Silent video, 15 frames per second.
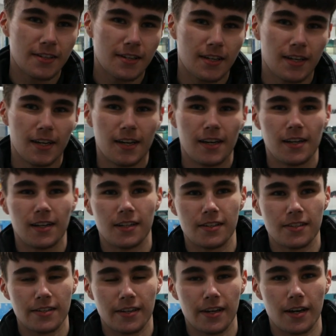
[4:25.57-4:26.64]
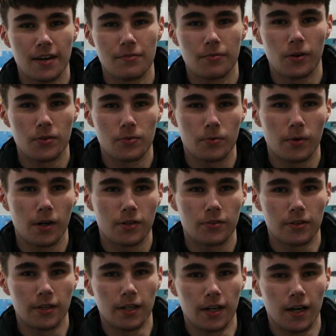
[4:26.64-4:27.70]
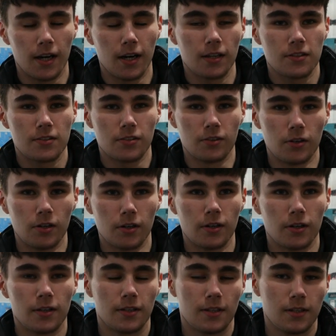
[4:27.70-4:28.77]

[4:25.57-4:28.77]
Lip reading: and everyone's worked really hard, so